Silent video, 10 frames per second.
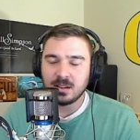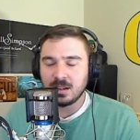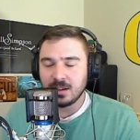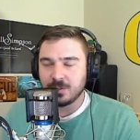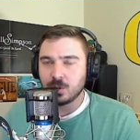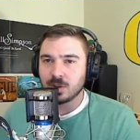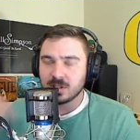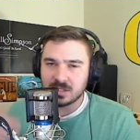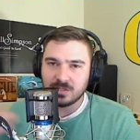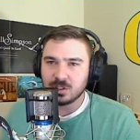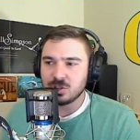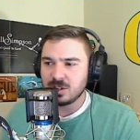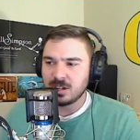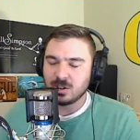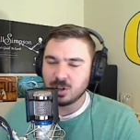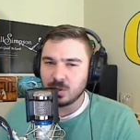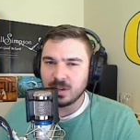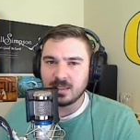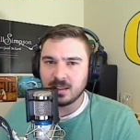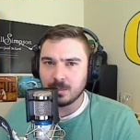if you're a civil engineer or know
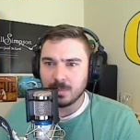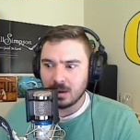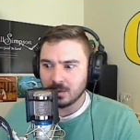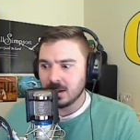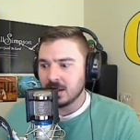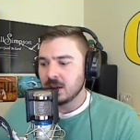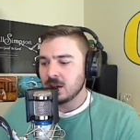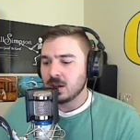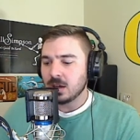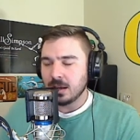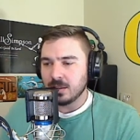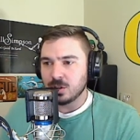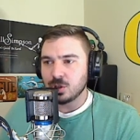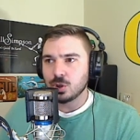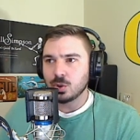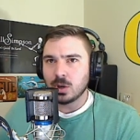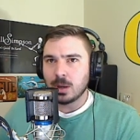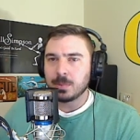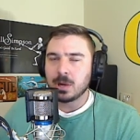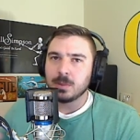anything about the new
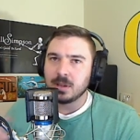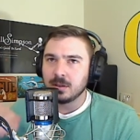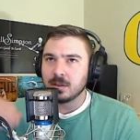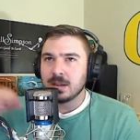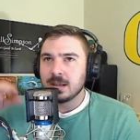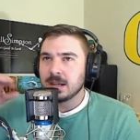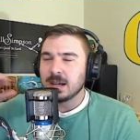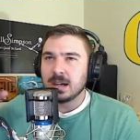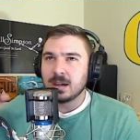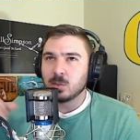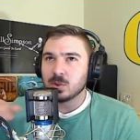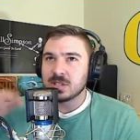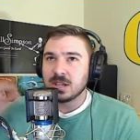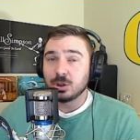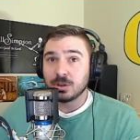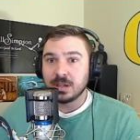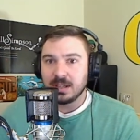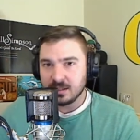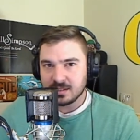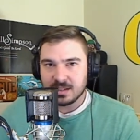upcoming, we'll say
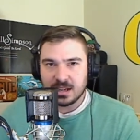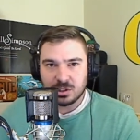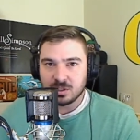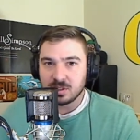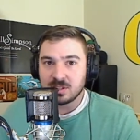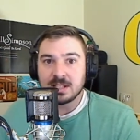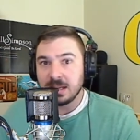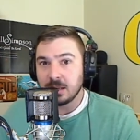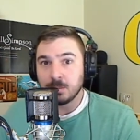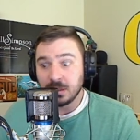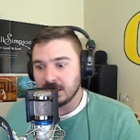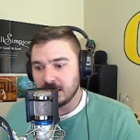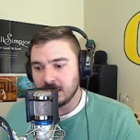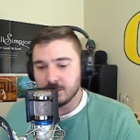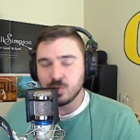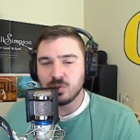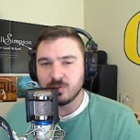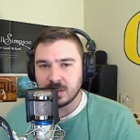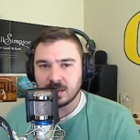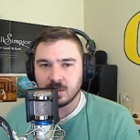green / sustainability
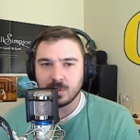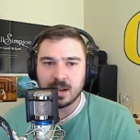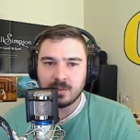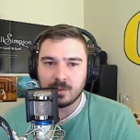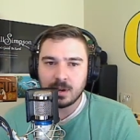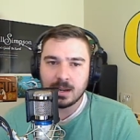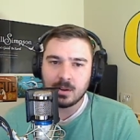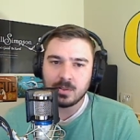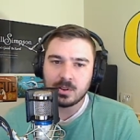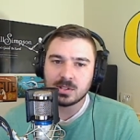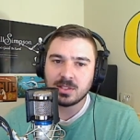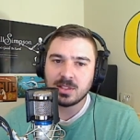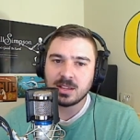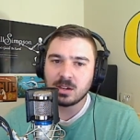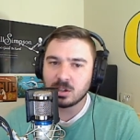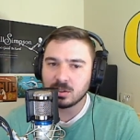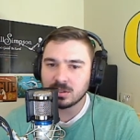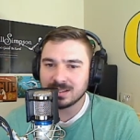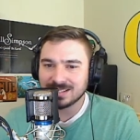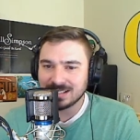movement that we have right now, there's a thing
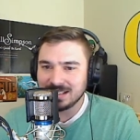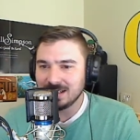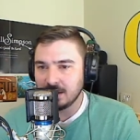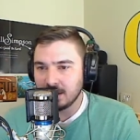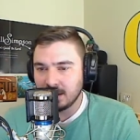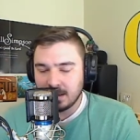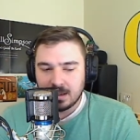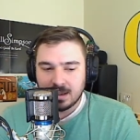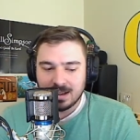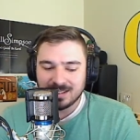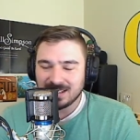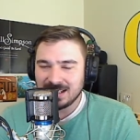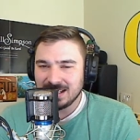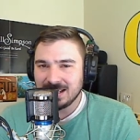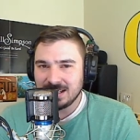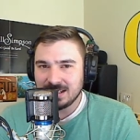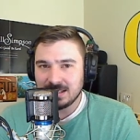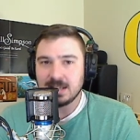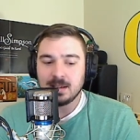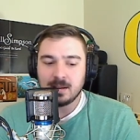called LEED,
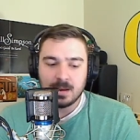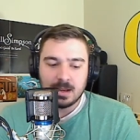LEED.